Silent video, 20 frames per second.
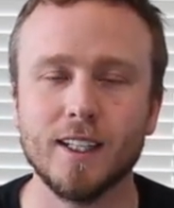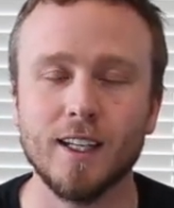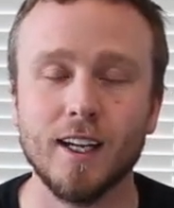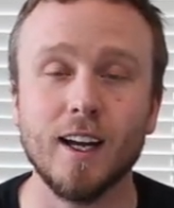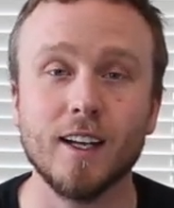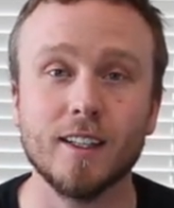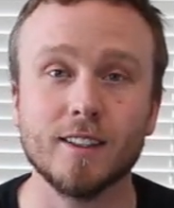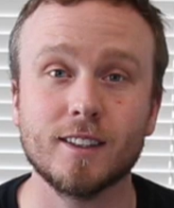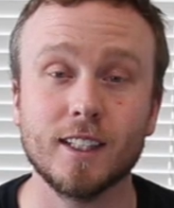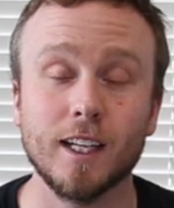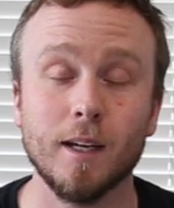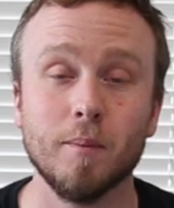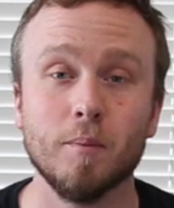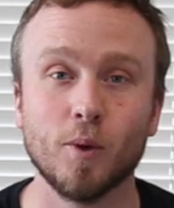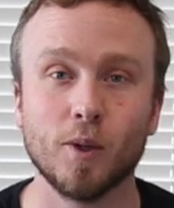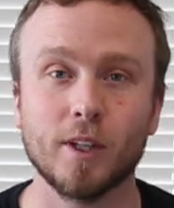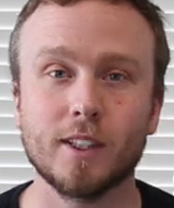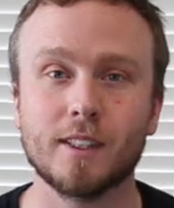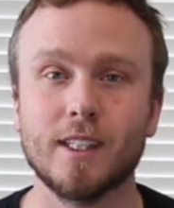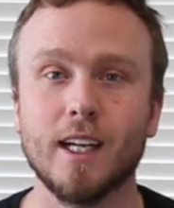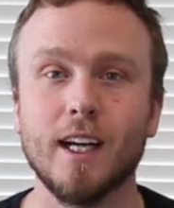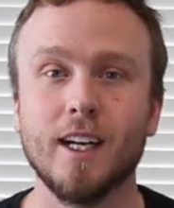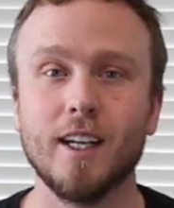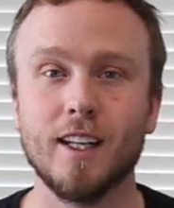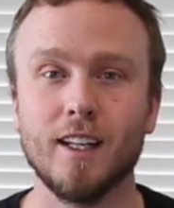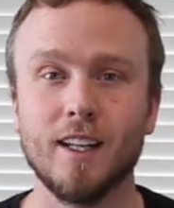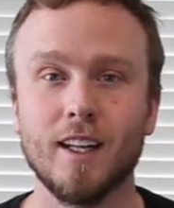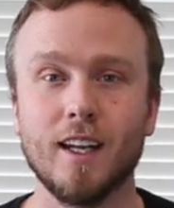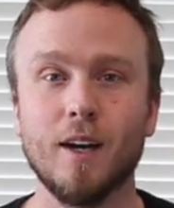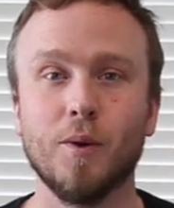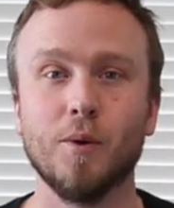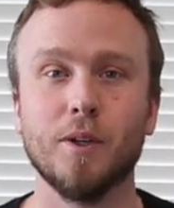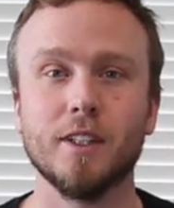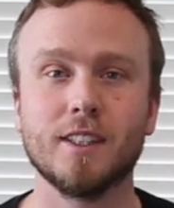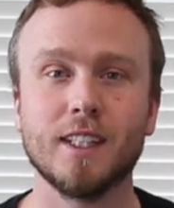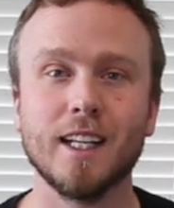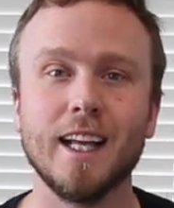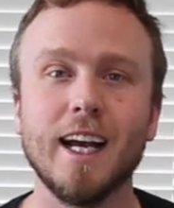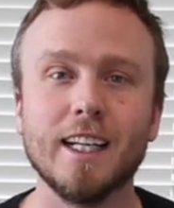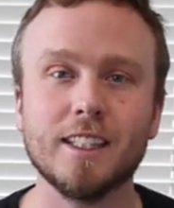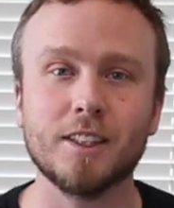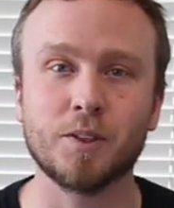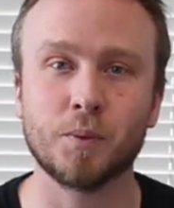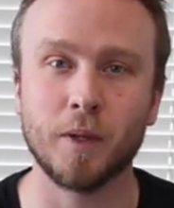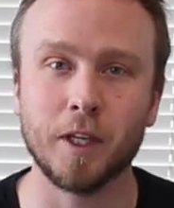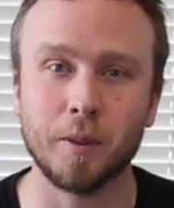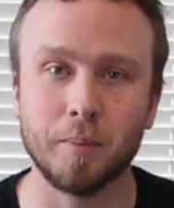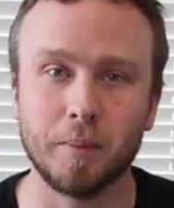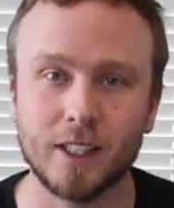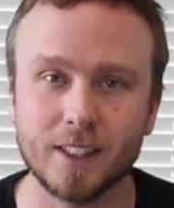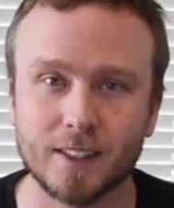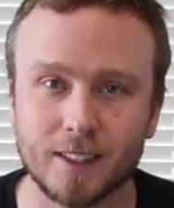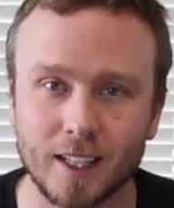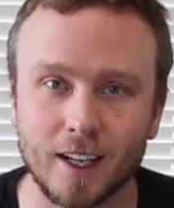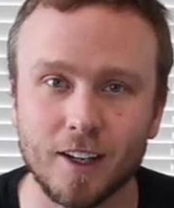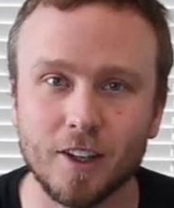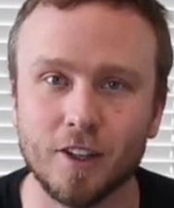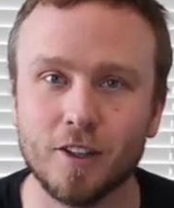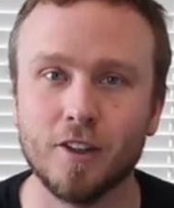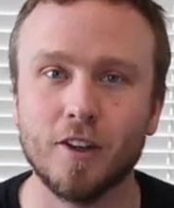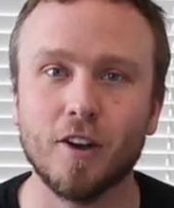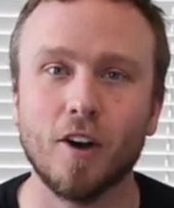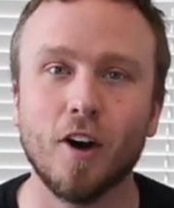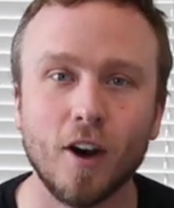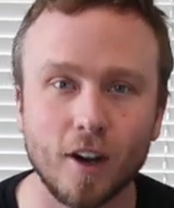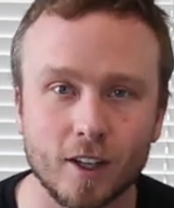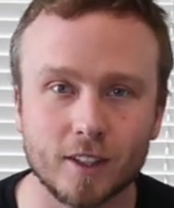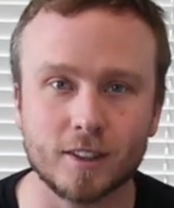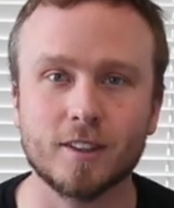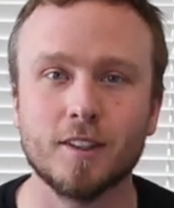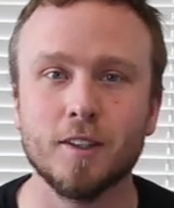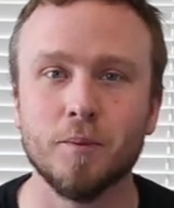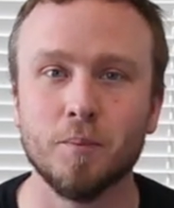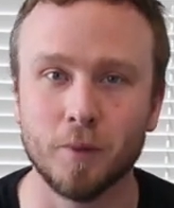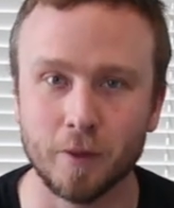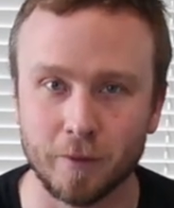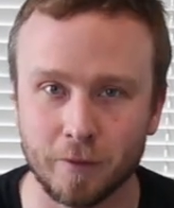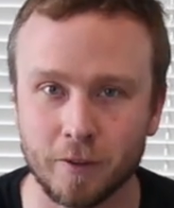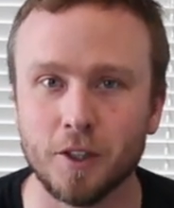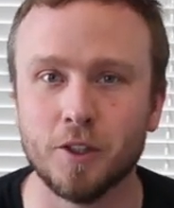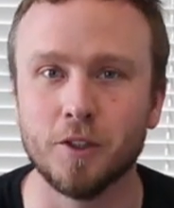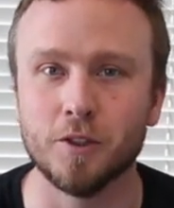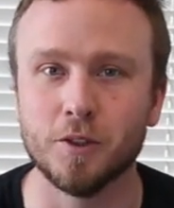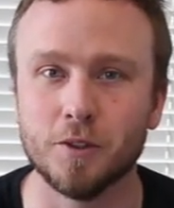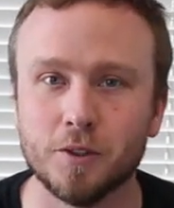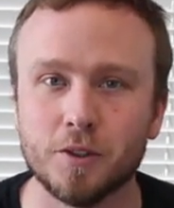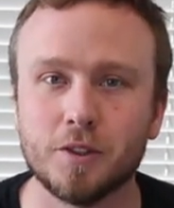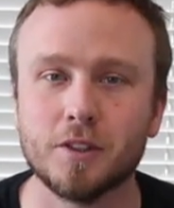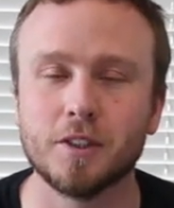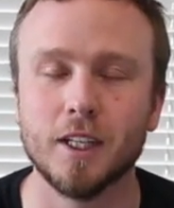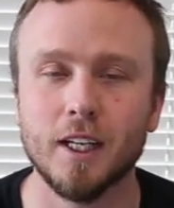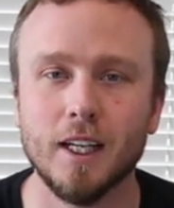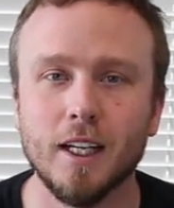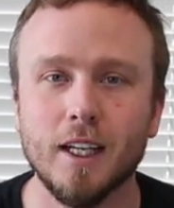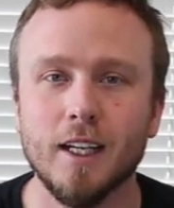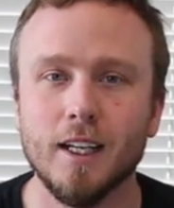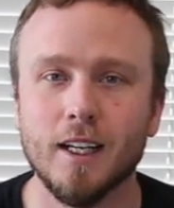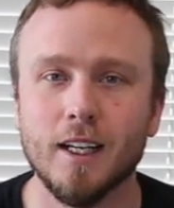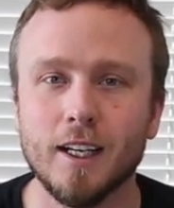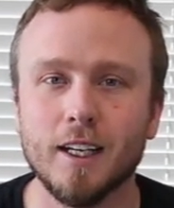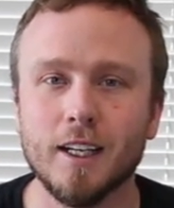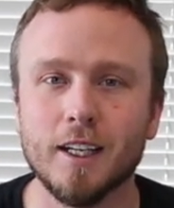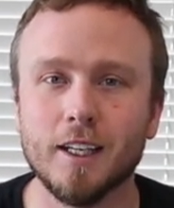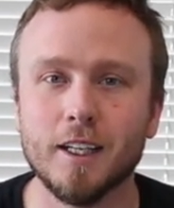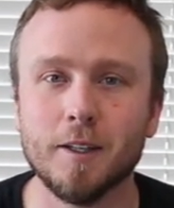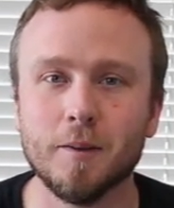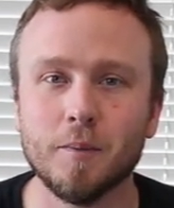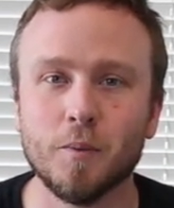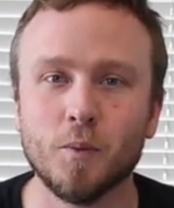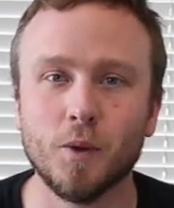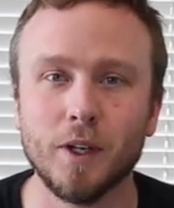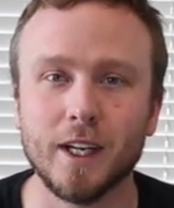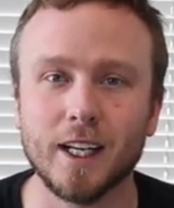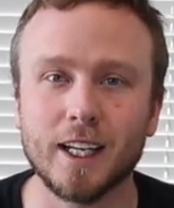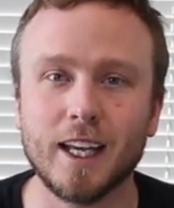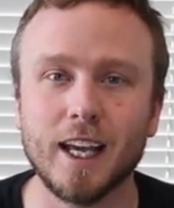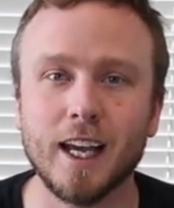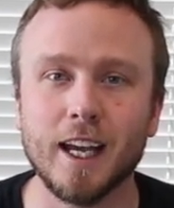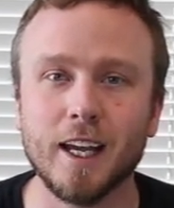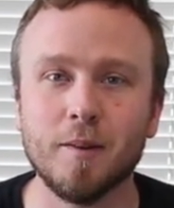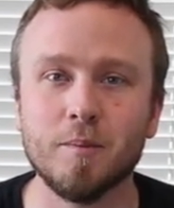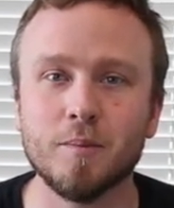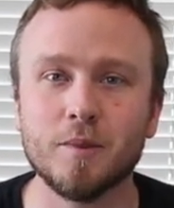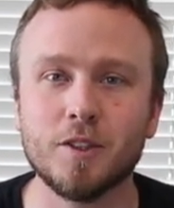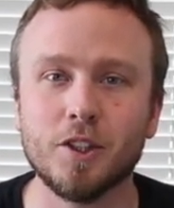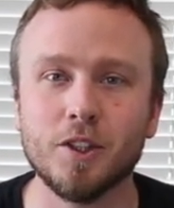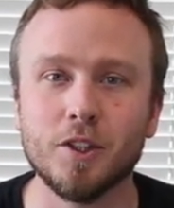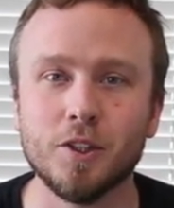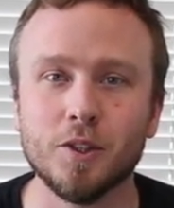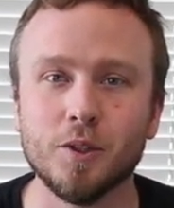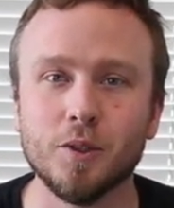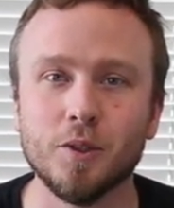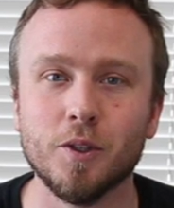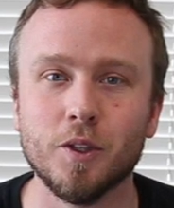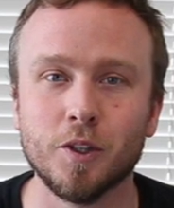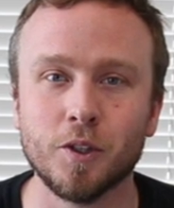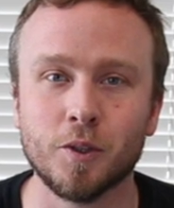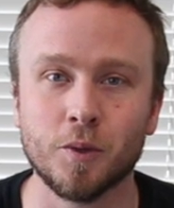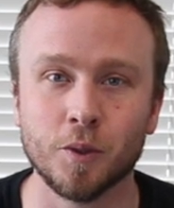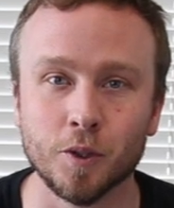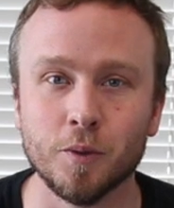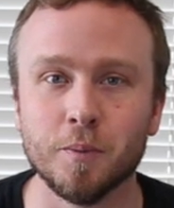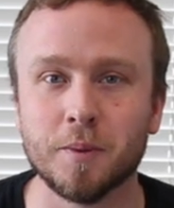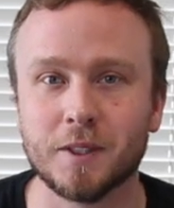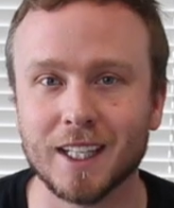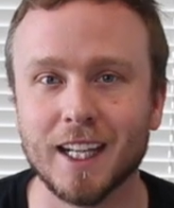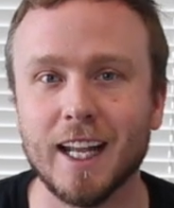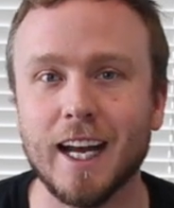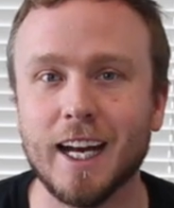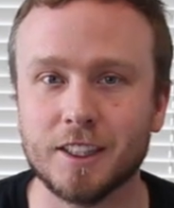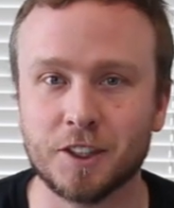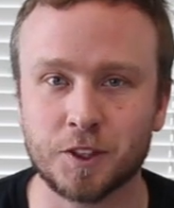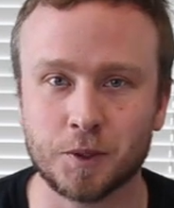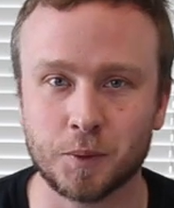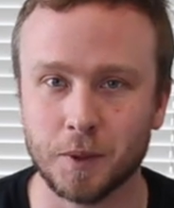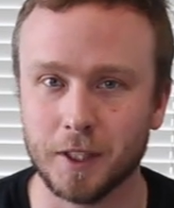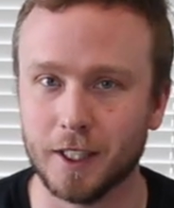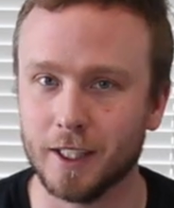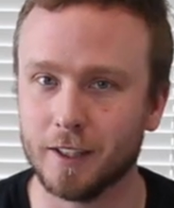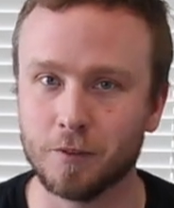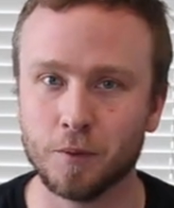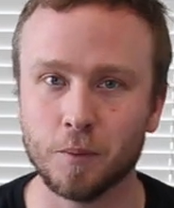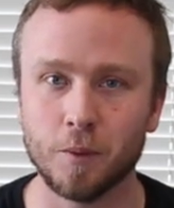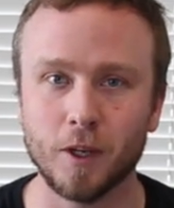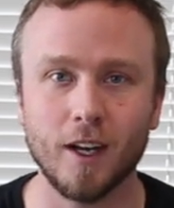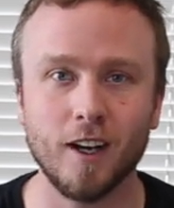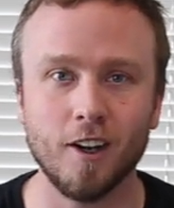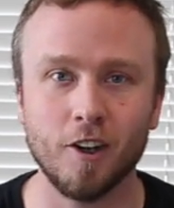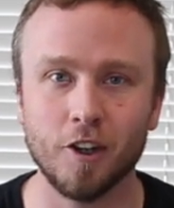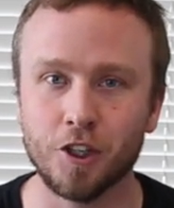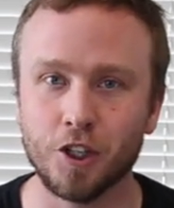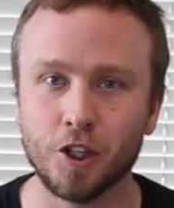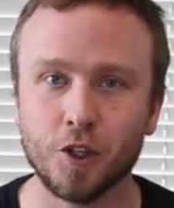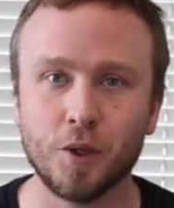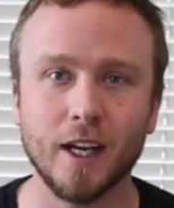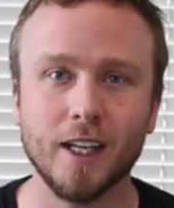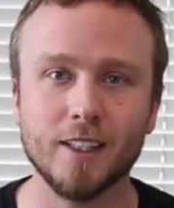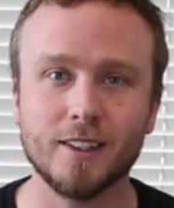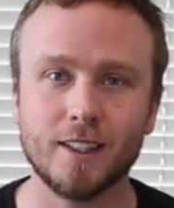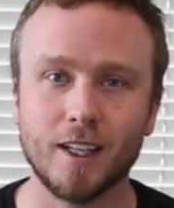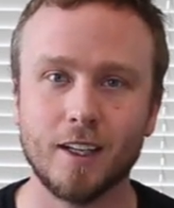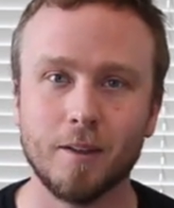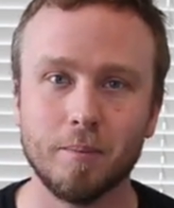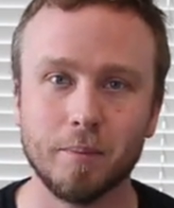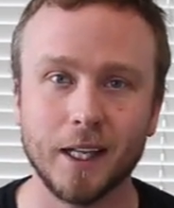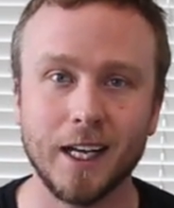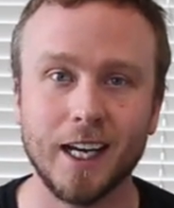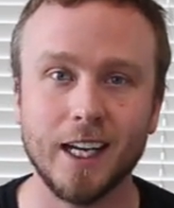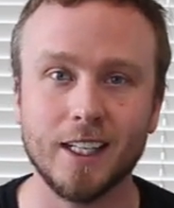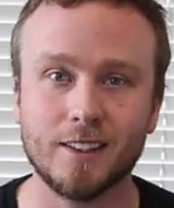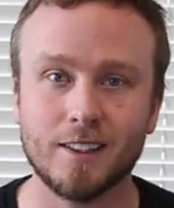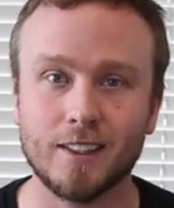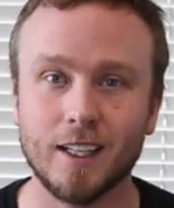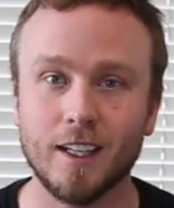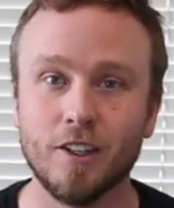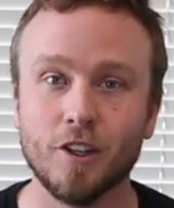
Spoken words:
And honestly, I'm more excited than I was last week because I heard awesome reviews when it came to groups last week. From what I heard, you guys had a blast.